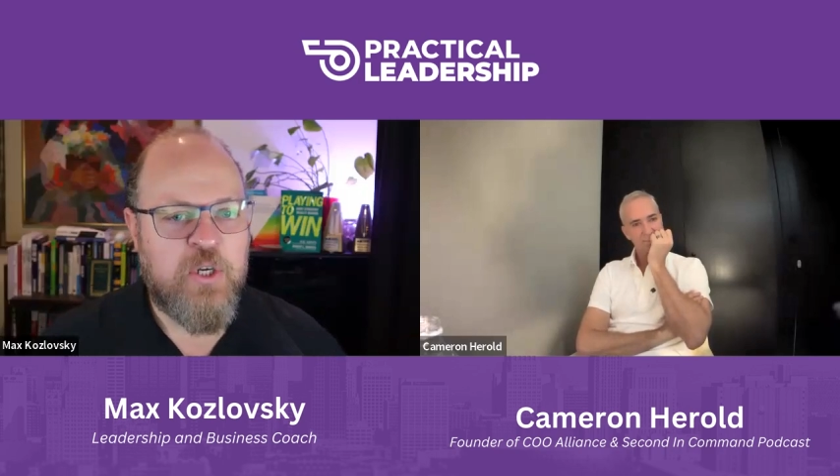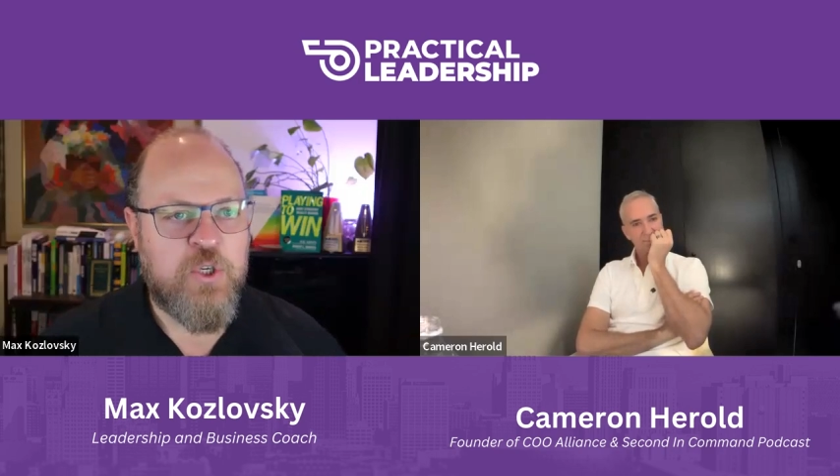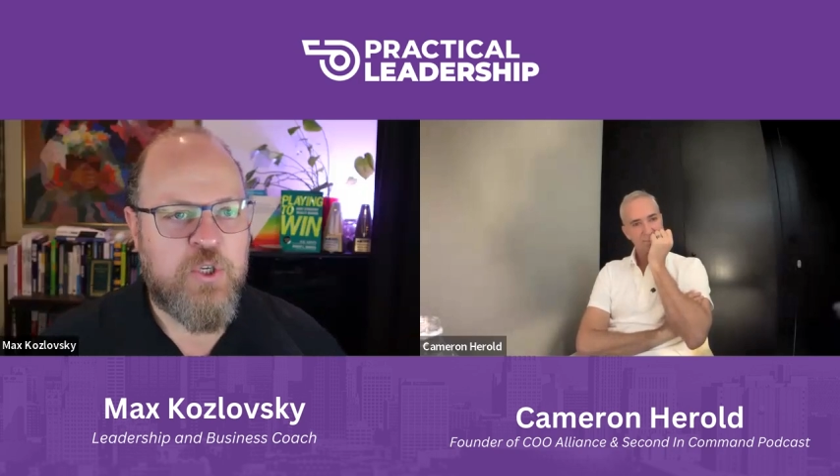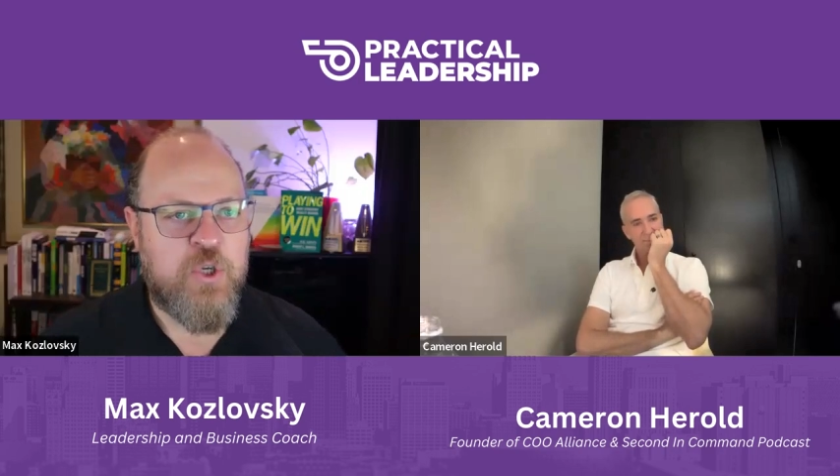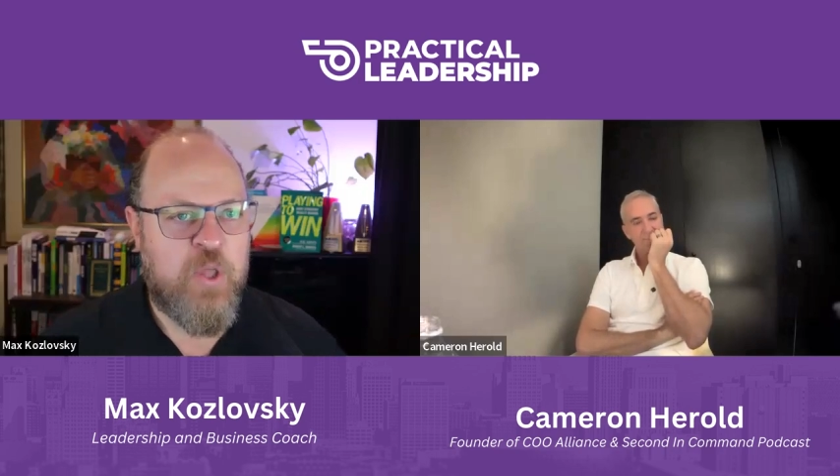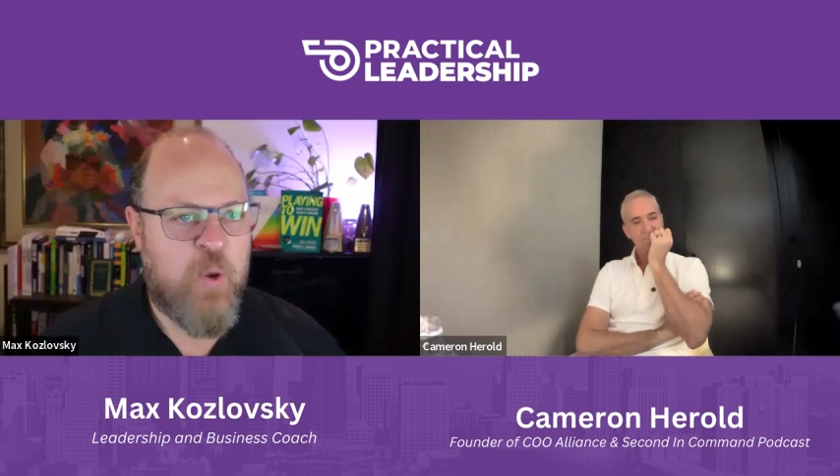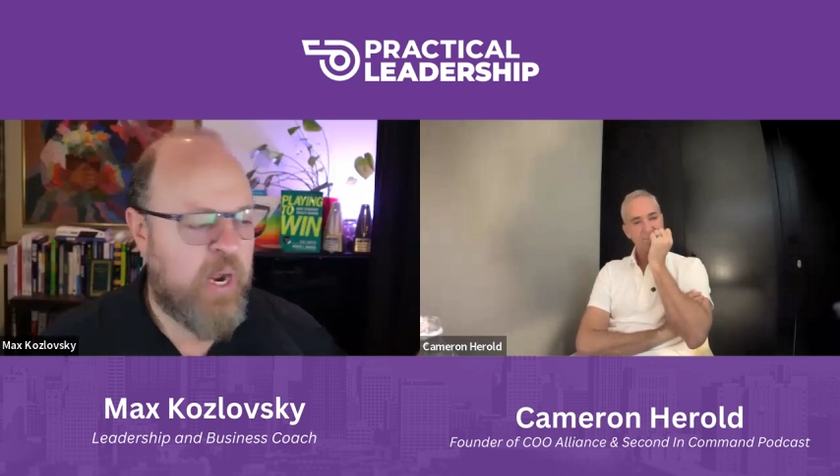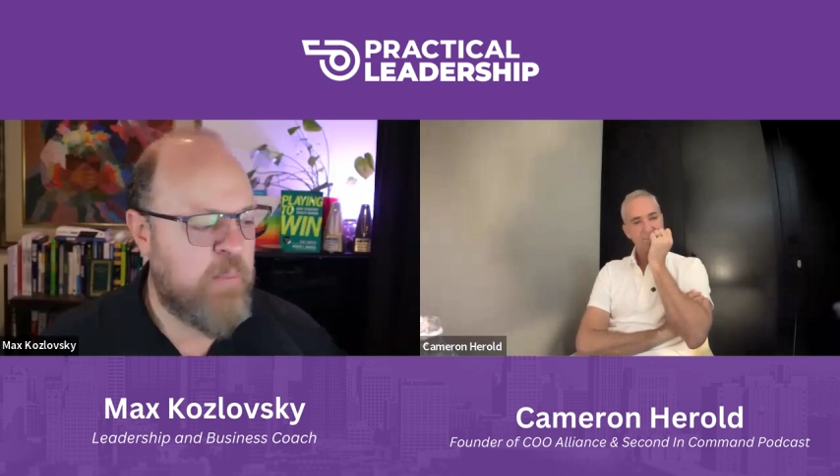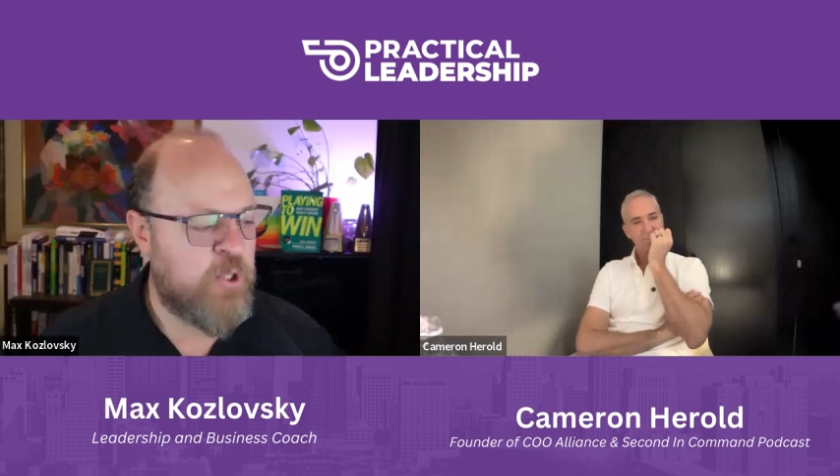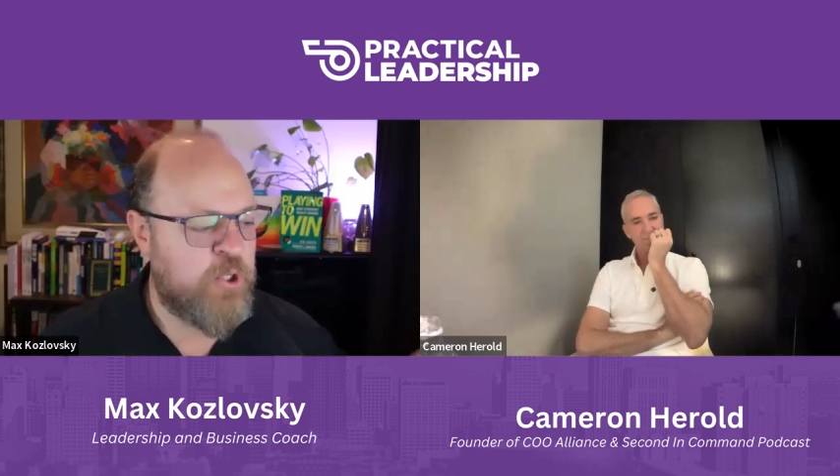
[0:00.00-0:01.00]
So they were
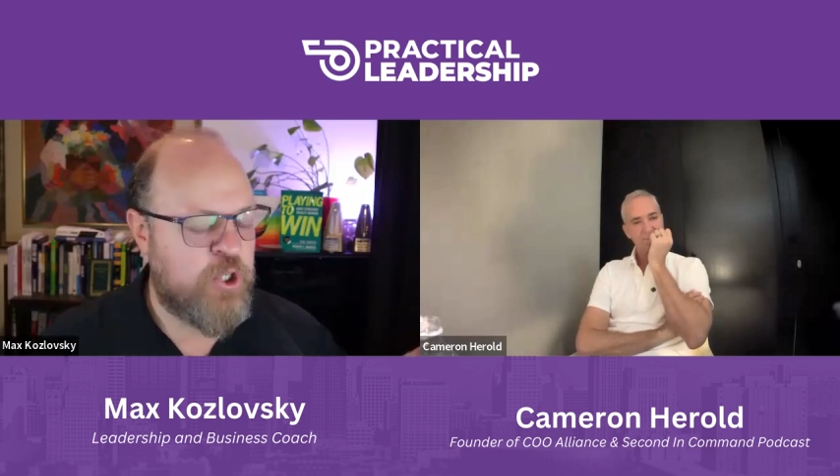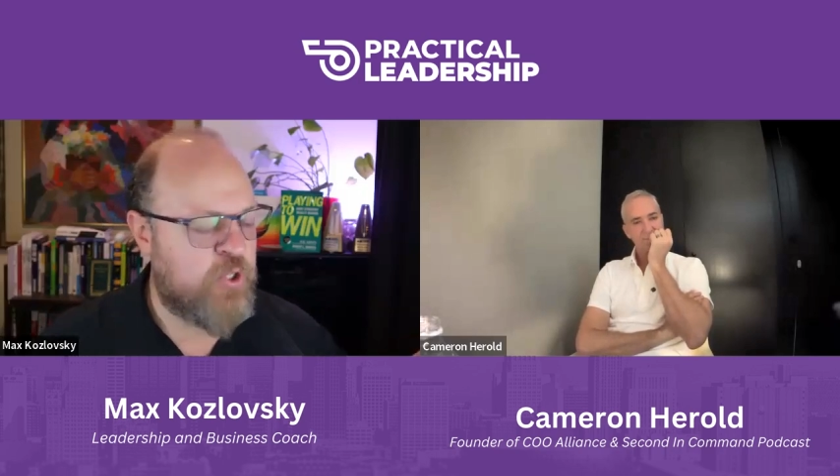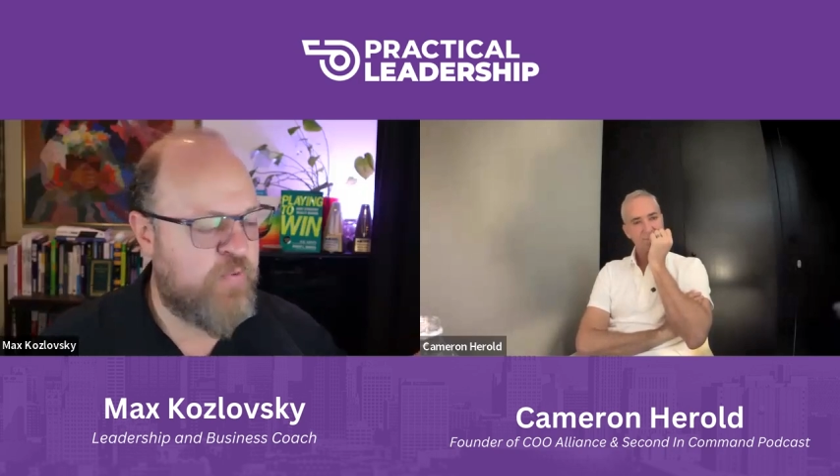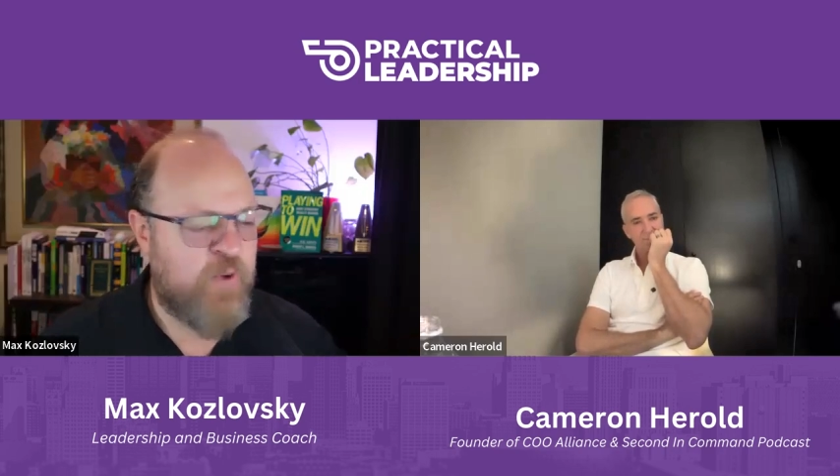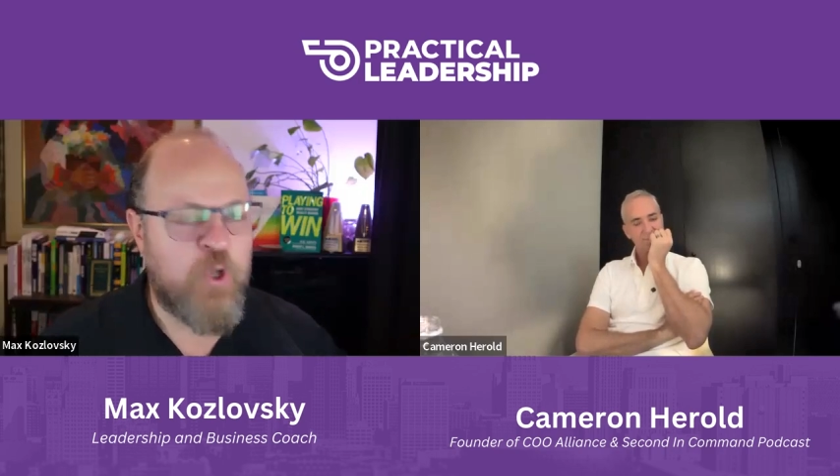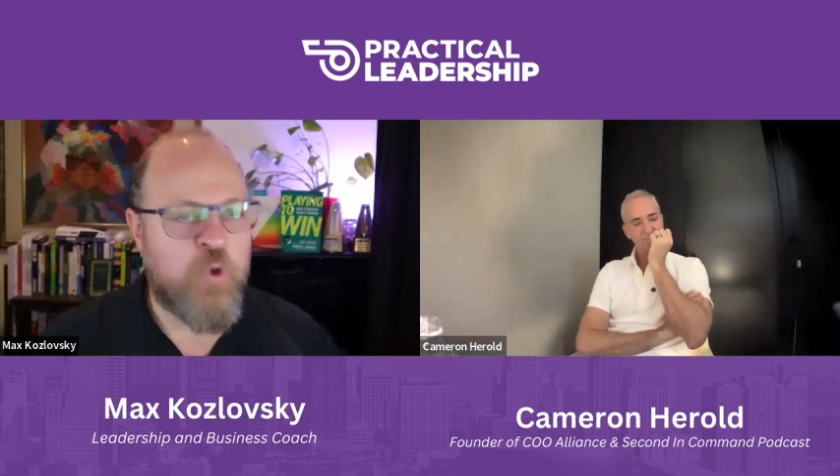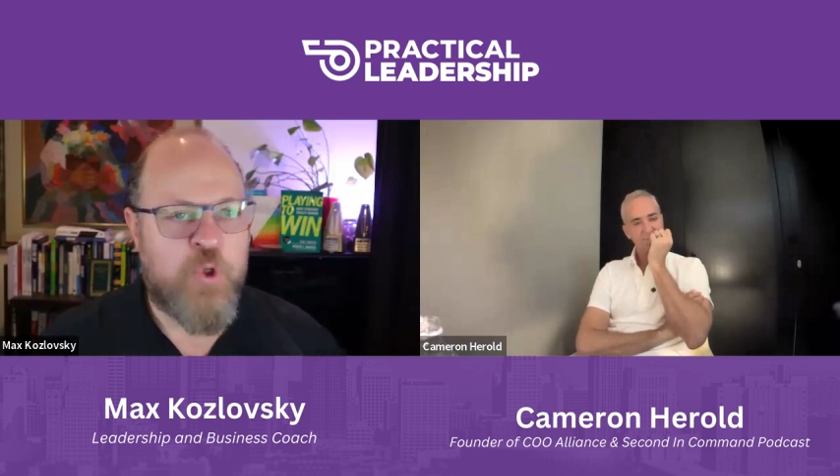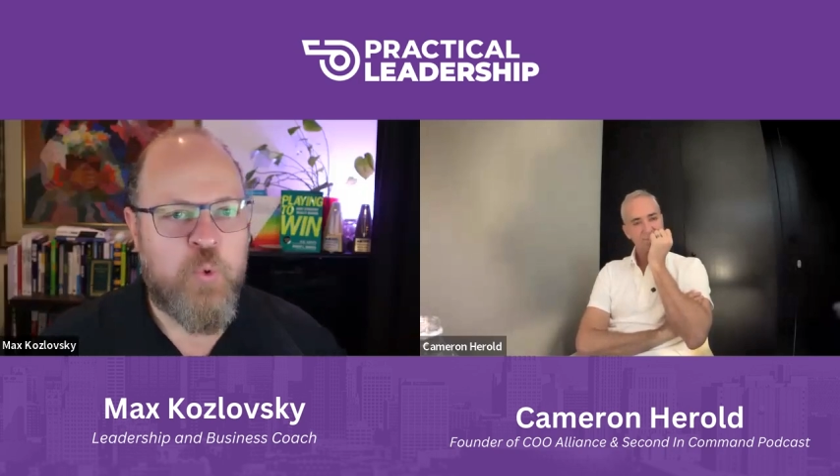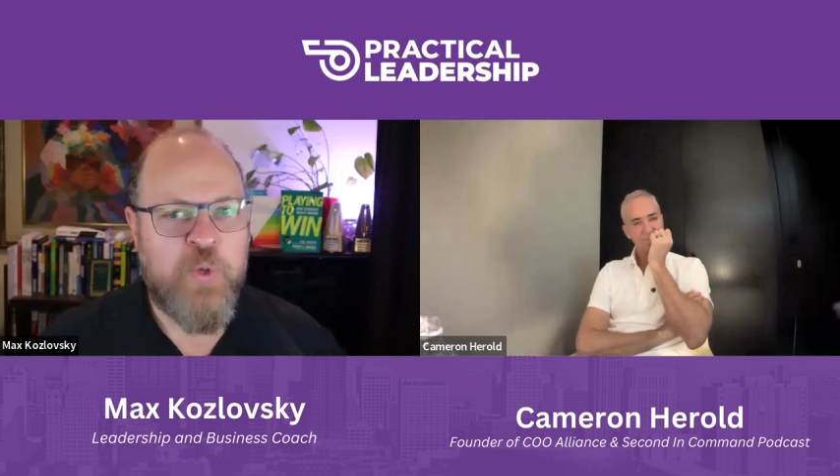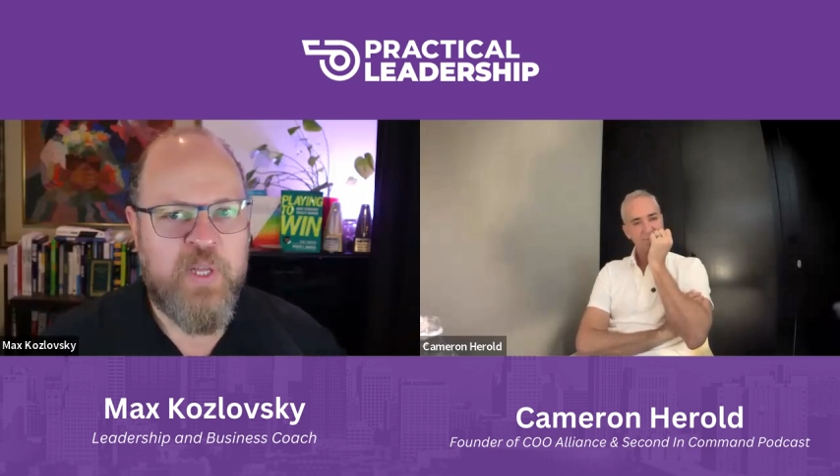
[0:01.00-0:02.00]
able to just follow
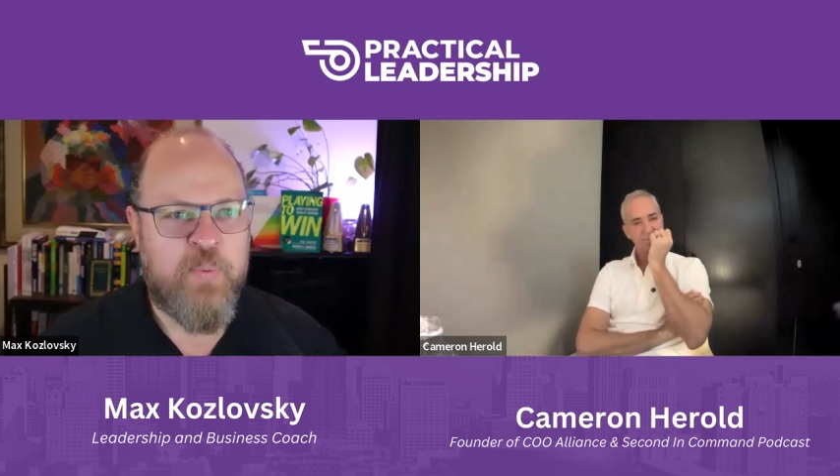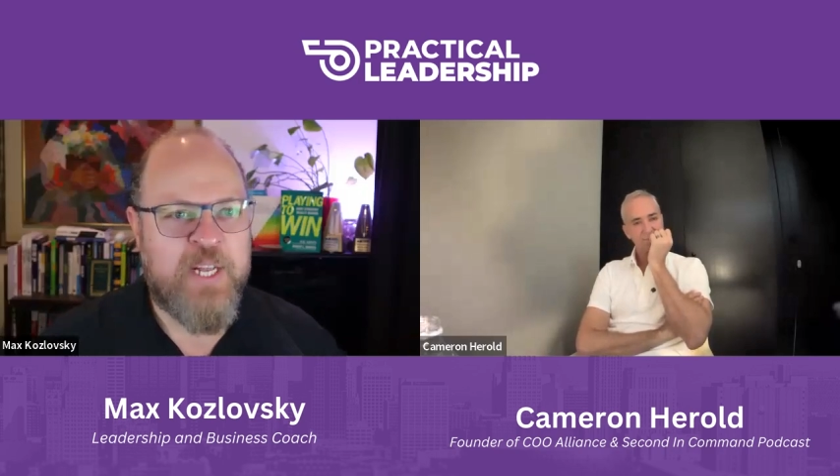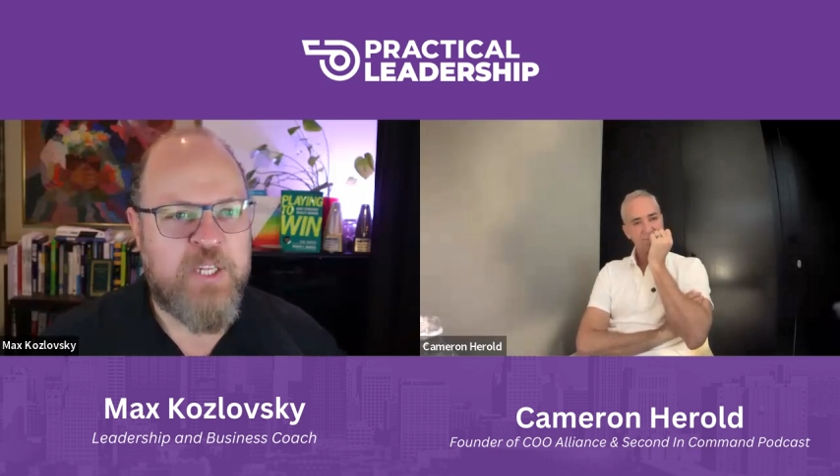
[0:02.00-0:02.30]
through with it, right?